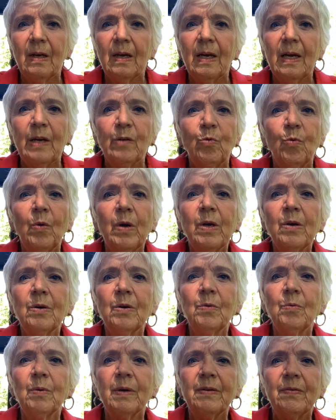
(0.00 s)
If we
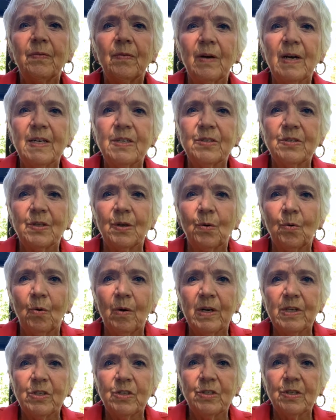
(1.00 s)
could rephrase the
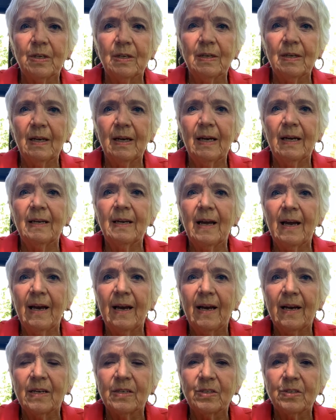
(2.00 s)
question and
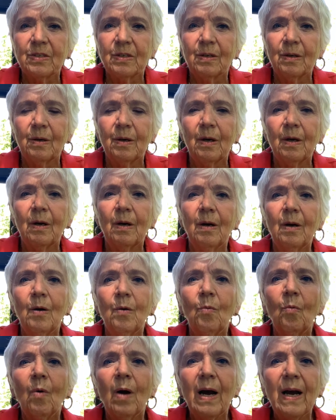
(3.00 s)
ask,
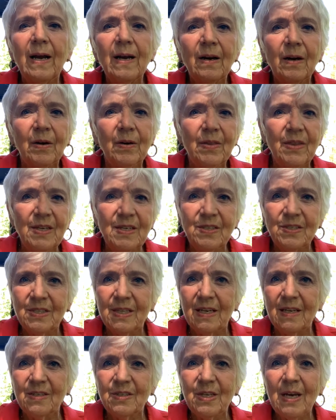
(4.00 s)
why are these
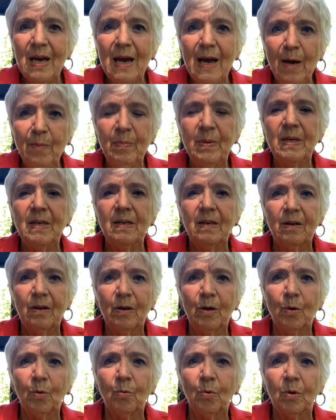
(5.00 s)
things happening in
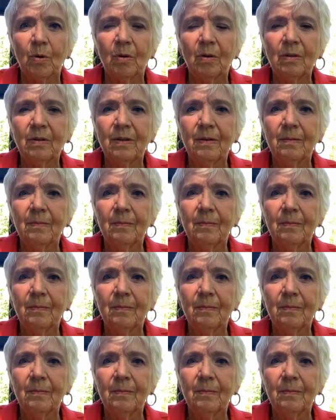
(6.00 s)
our world?